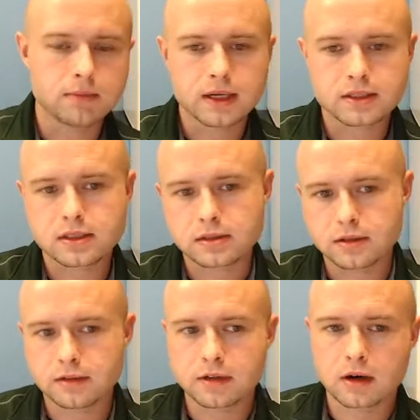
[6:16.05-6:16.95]
But
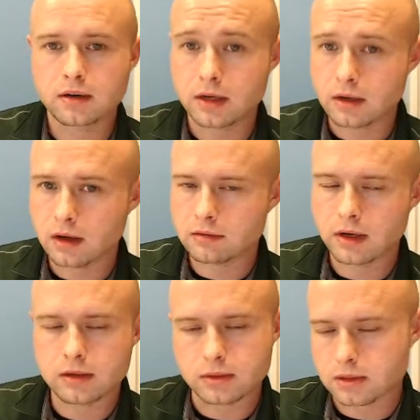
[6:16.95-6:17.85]
if you're already on
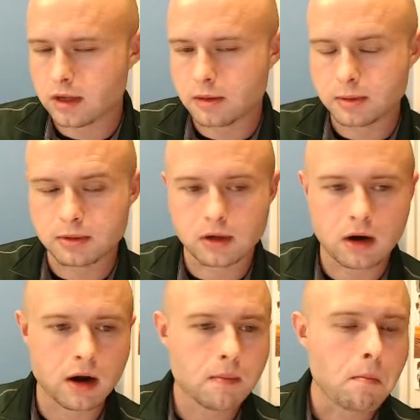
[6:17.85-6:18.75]
Reddit, which a lot of people are,